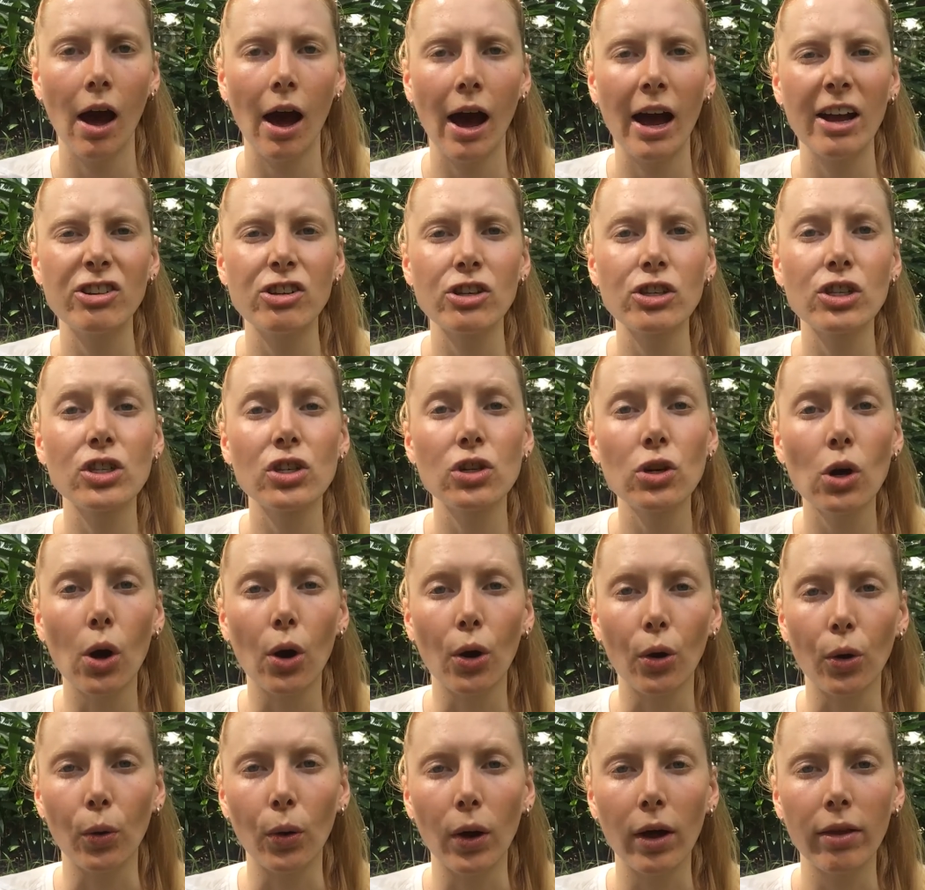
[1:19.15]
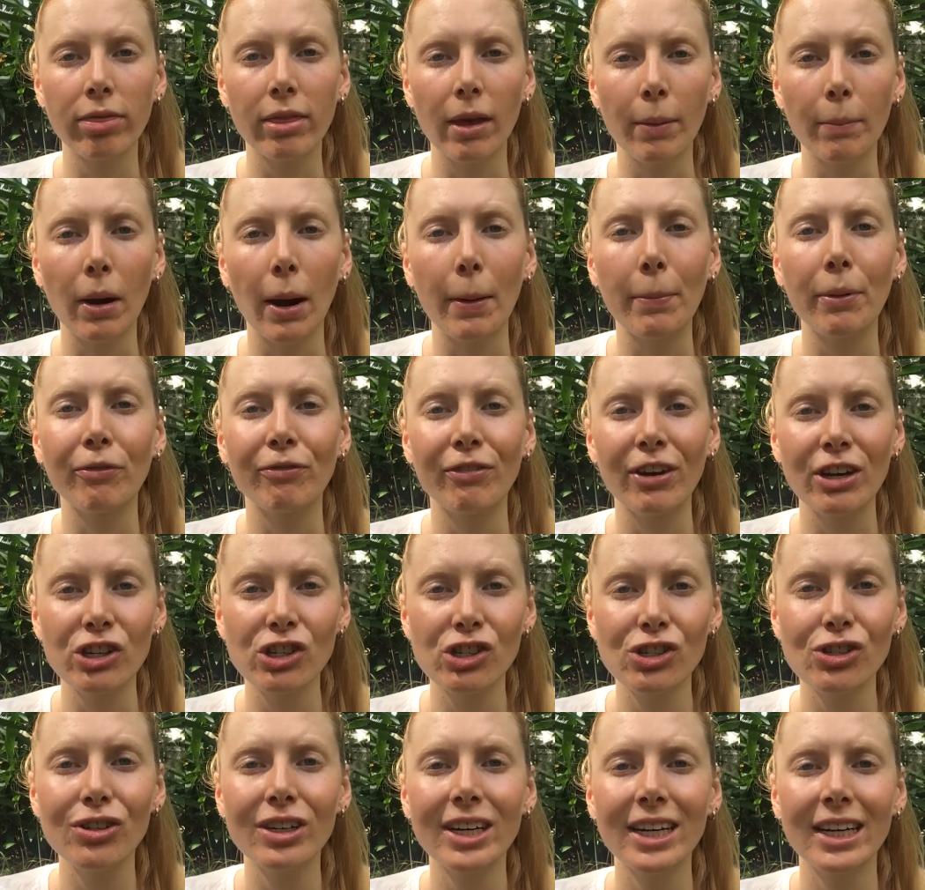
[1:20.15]
I just know that my
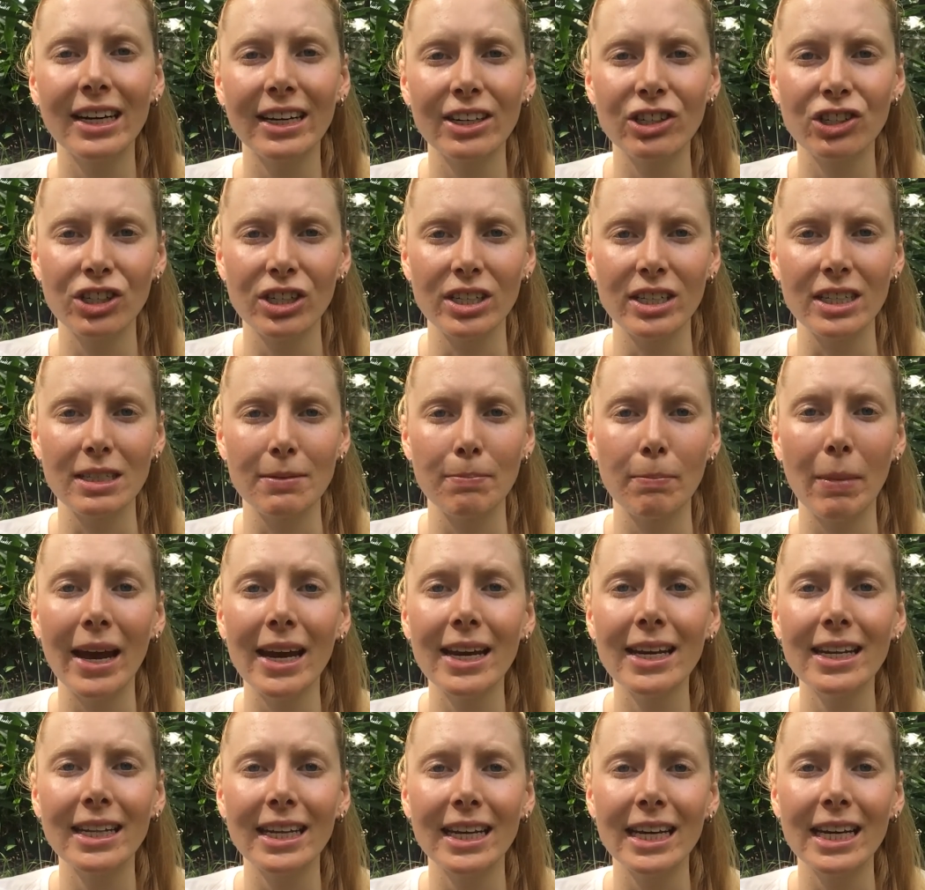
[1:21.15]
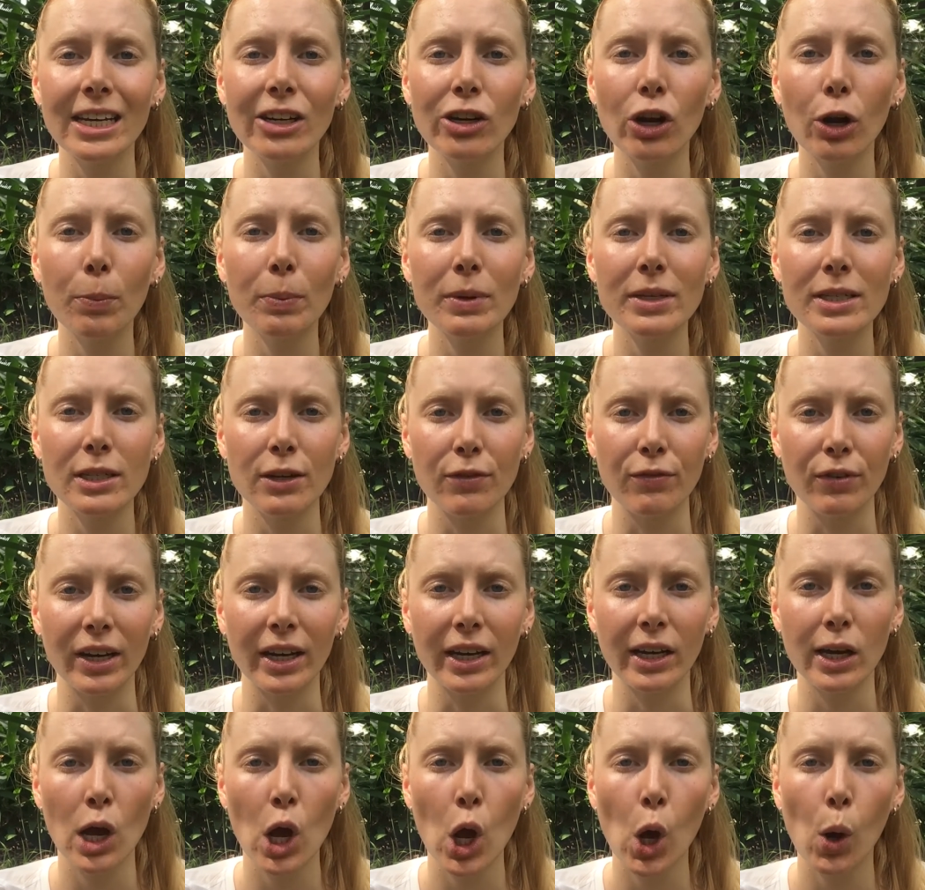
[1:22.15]
professional connections made in the
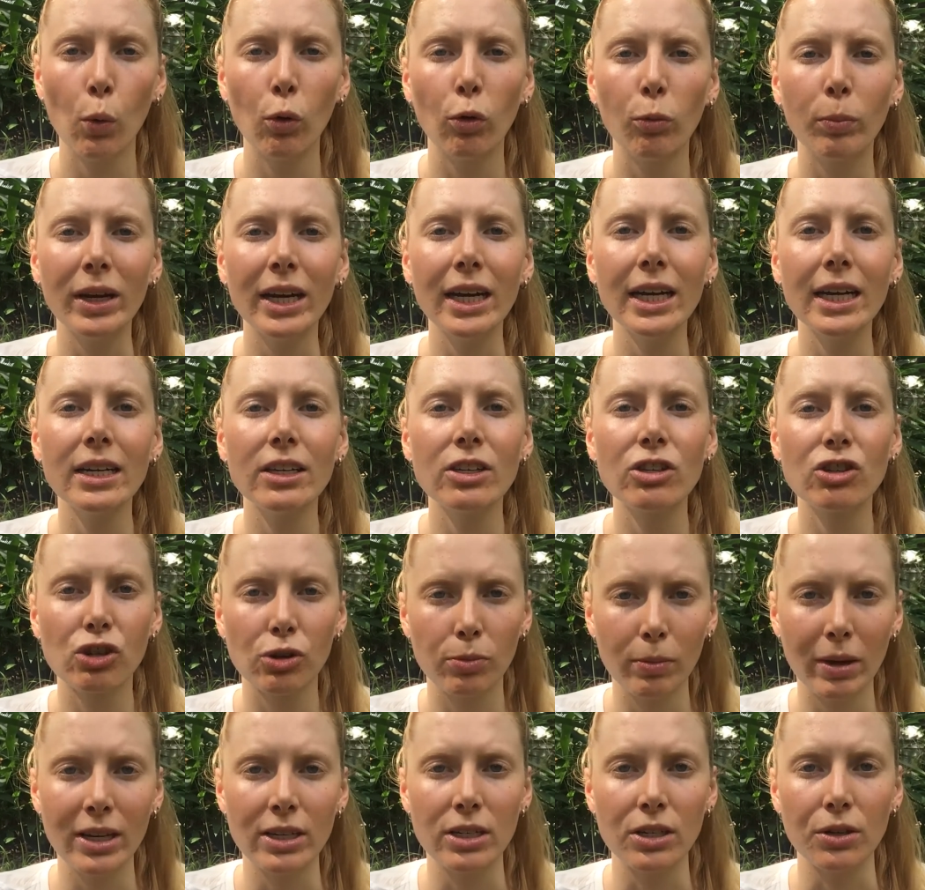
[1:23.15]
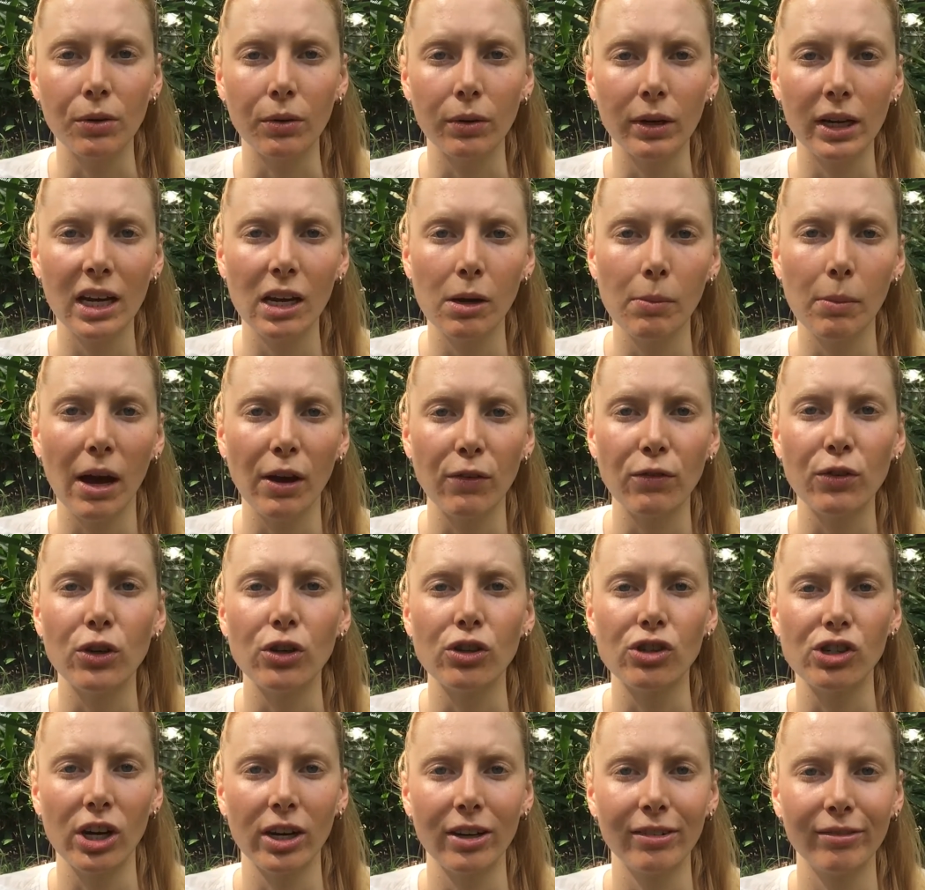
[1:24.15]
Indo-Pacific will be instrumental in my
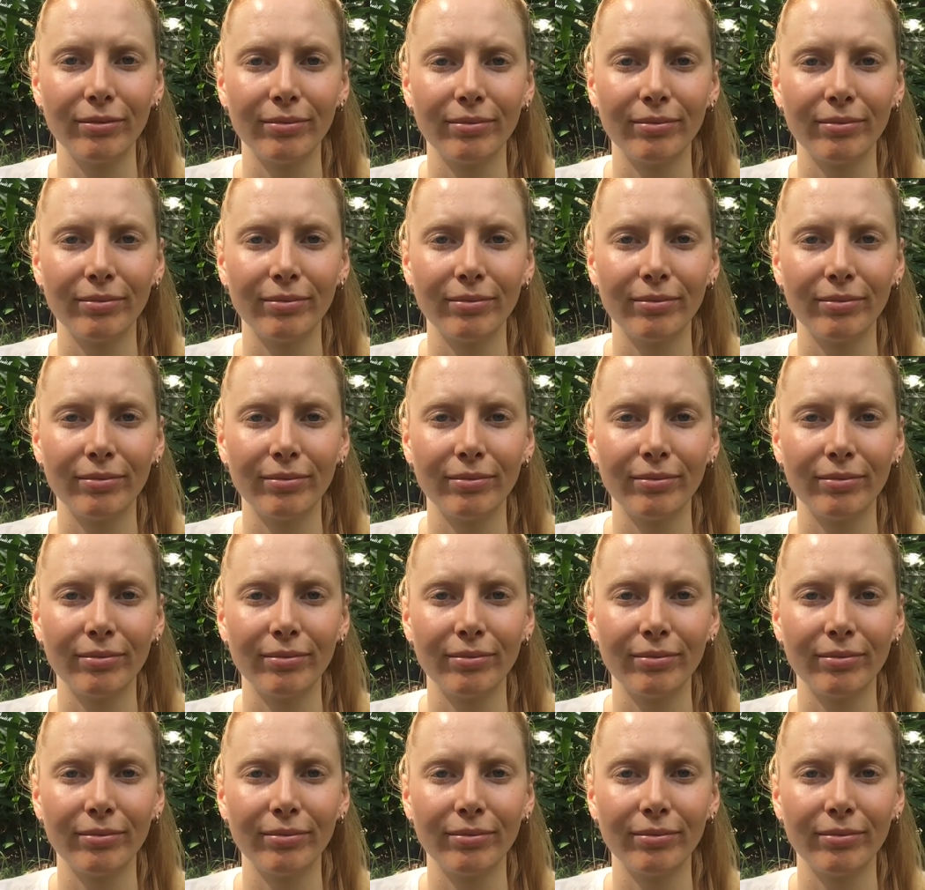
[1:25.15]
future.